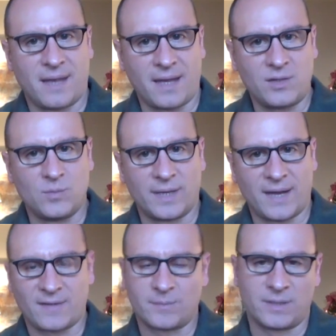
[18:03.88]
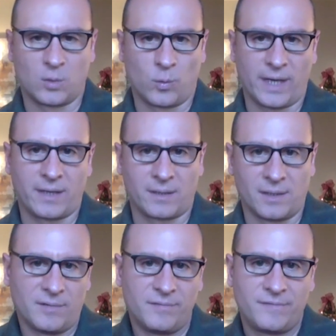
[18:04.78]
that you might have to be aware
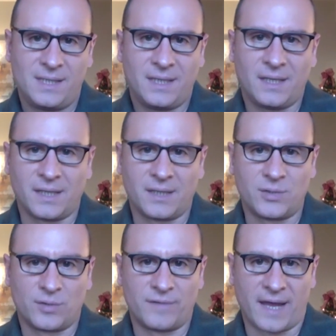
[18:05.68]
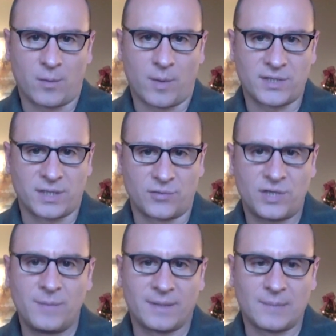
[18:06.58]
of in your evaluation and
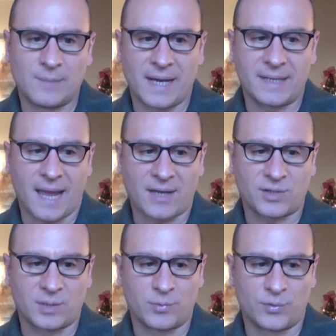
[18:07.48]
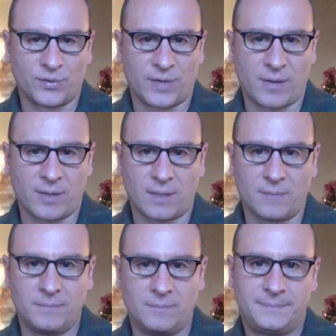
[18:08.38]
treatment that might actually improve your outcome.